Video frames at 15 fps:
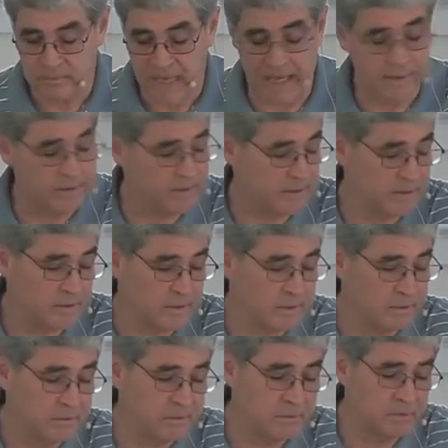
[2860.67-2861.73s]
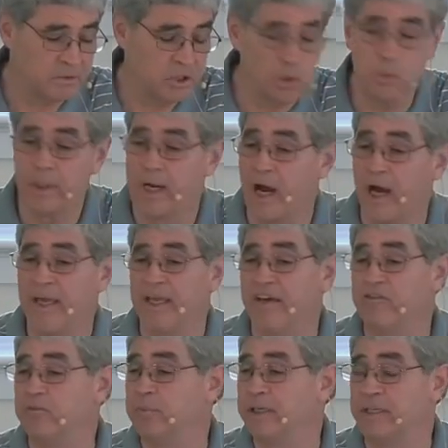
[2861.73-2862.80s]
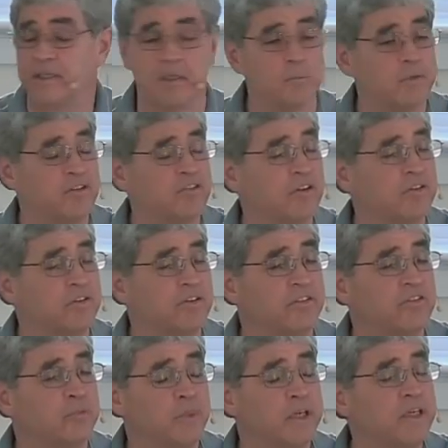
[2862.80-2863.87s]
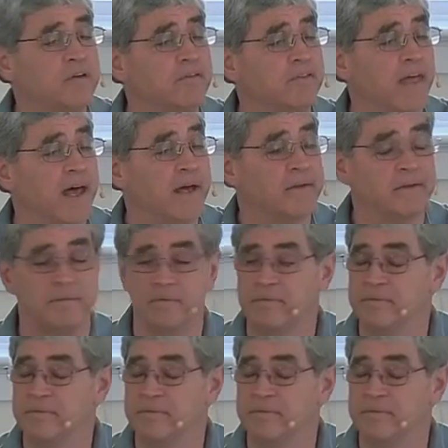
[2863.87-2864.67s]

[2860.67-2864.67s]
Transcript: And you and I have been commissioned to speak of that.